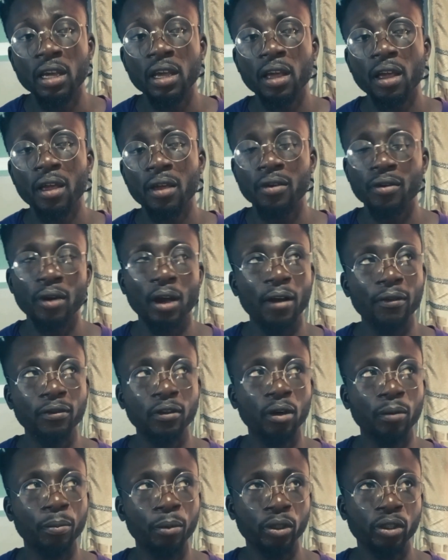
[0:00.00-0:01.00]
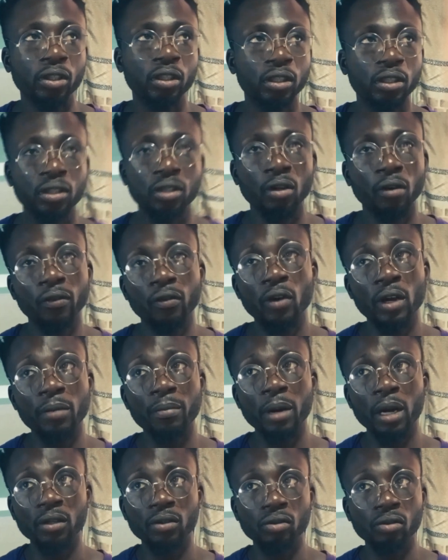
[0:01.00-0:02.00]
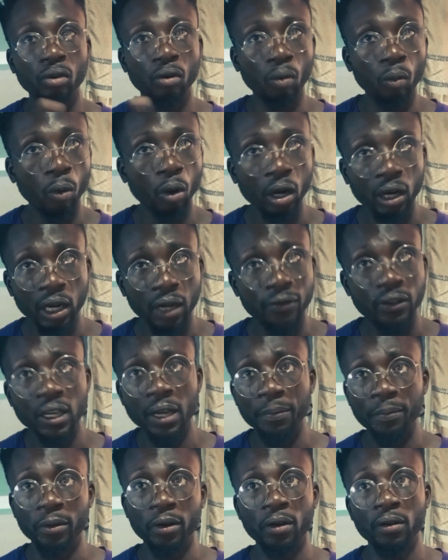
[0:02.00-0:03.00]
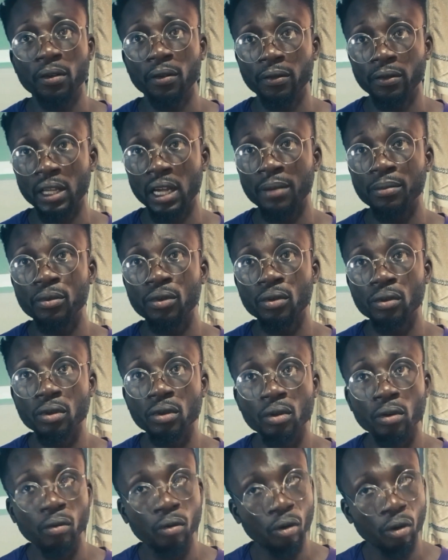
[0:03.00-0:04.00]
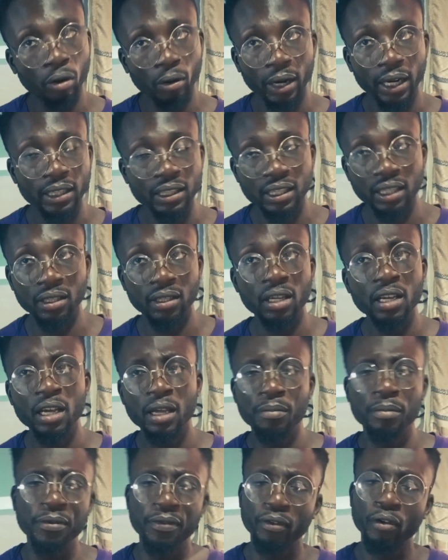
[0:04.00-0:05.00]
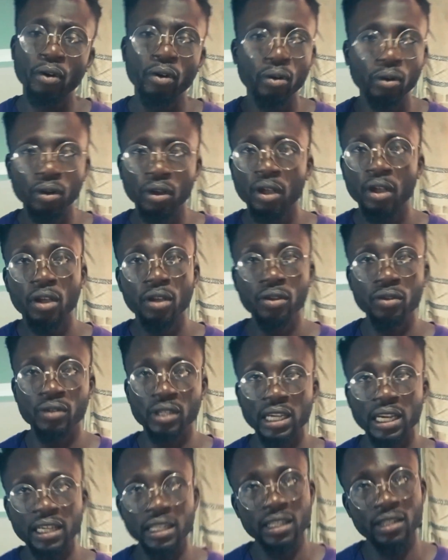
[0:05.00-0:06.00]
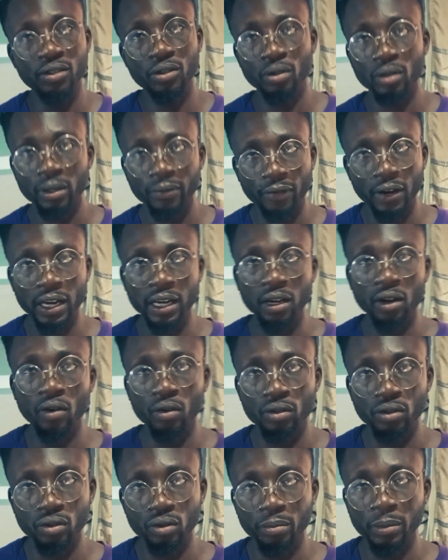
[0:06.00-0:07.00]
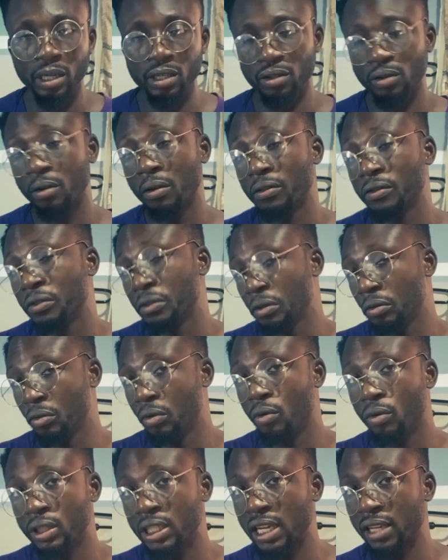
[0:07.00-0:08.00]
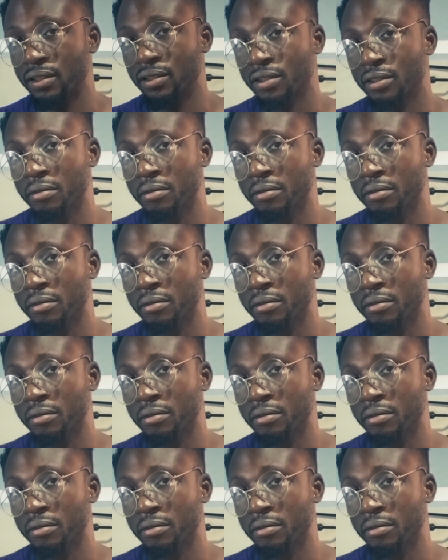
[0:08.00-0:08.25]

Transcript: you have the opportunity of going back to your work after a period of time to correct it before you send it to the final consumers or to your audience.